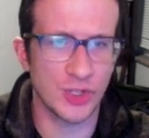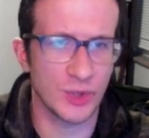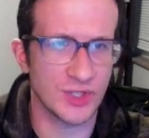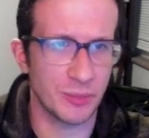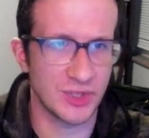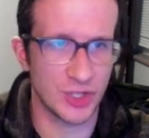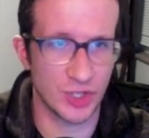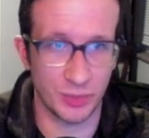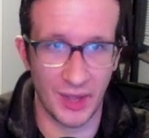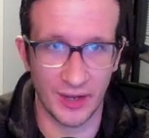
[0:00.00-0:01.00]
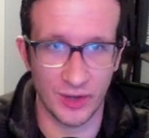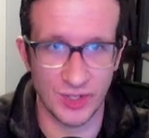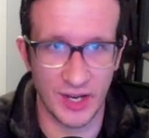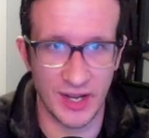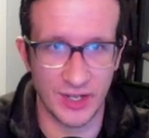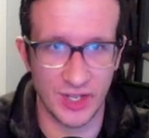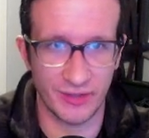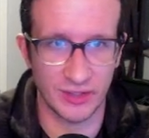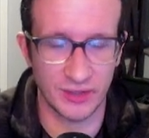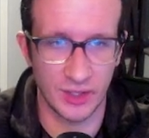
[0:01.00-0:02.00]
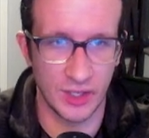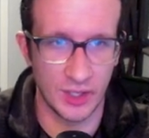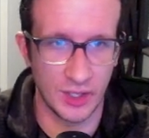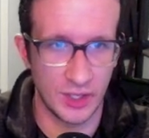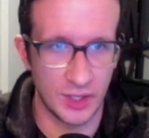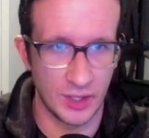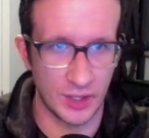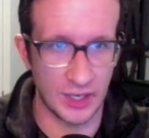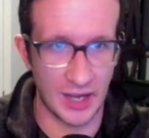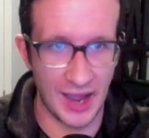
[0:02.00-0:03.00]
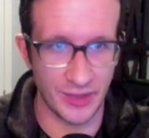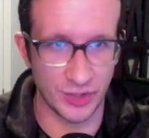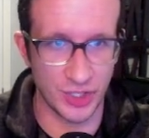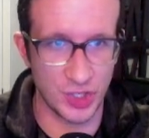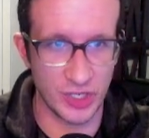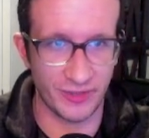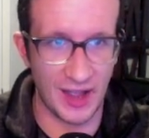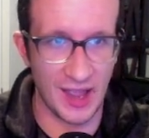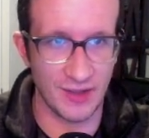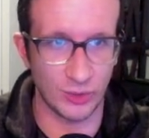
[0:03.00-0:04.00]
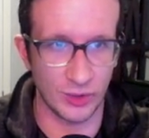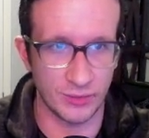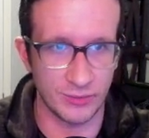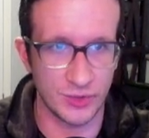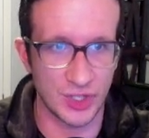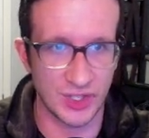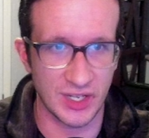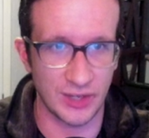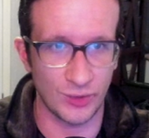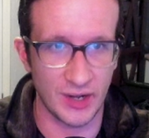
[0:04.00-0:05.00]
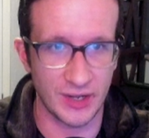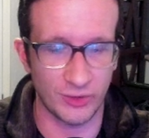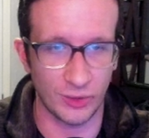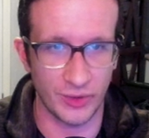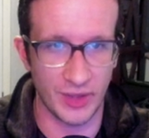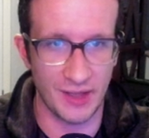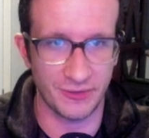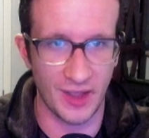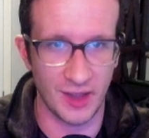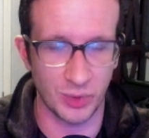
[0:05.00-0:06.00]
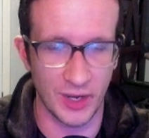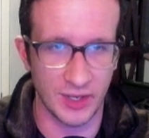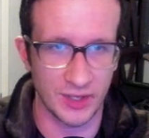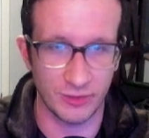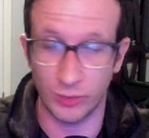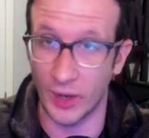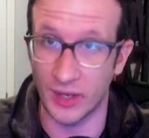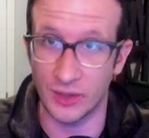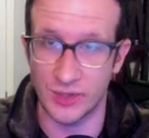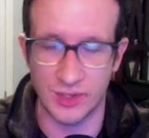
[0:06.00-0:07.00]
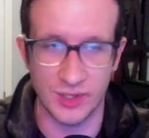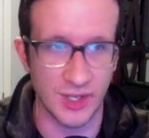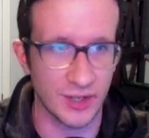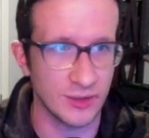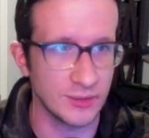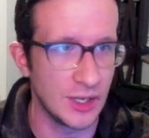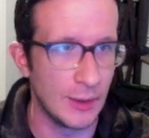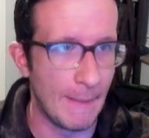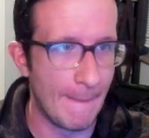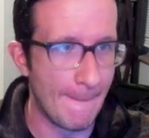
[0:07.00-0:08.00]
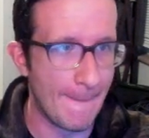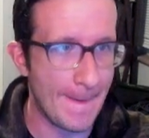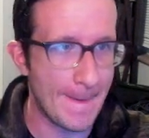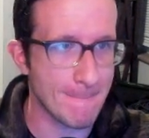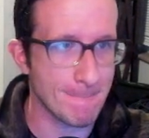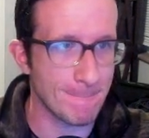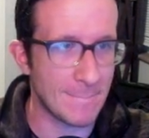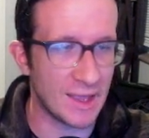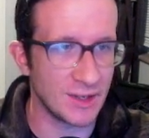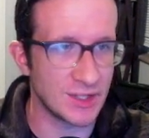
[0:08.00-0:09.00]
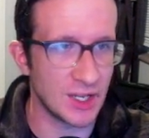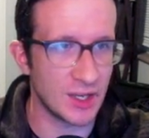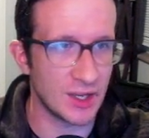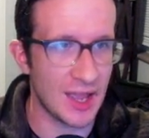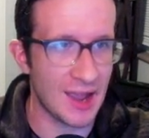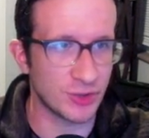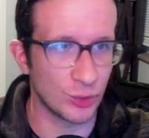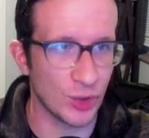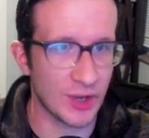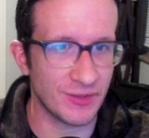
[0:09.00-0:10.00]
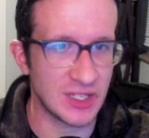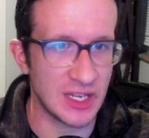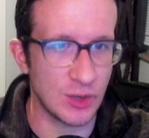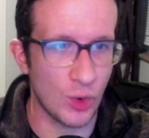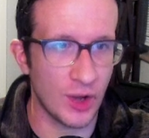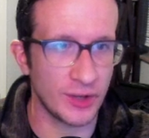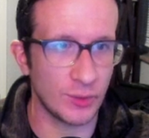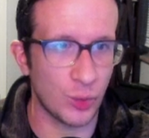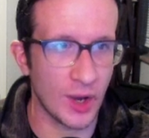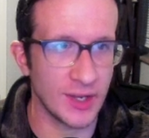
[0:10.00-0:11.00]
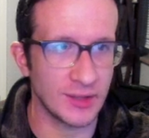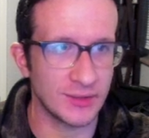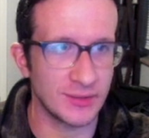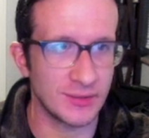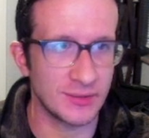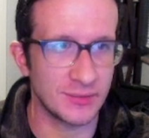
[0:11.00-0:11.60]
Also, in some positions, black goes knight h7, either to g5 or just getting ready for the f5 break if white closes the center. And after rook f to e1, white